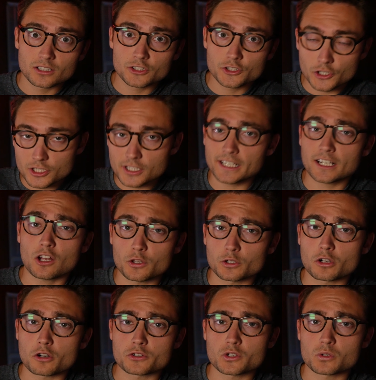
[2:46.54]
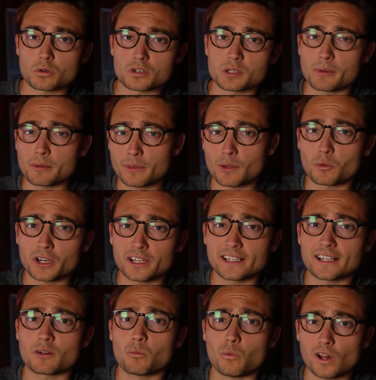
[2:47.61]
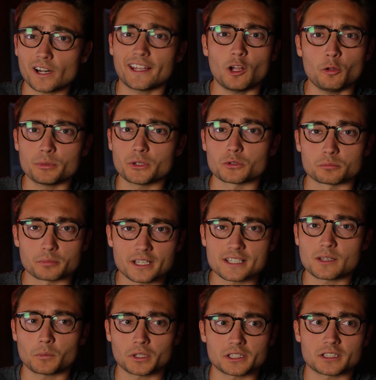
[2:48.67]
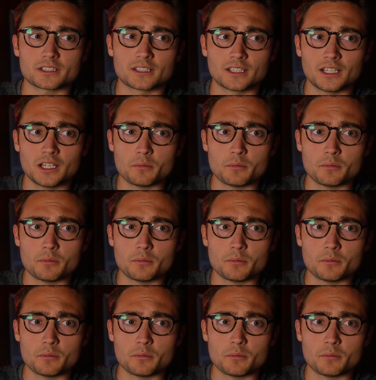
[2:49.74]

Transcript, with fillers: just like other grocery stores, the people that are working there want to help you because they want the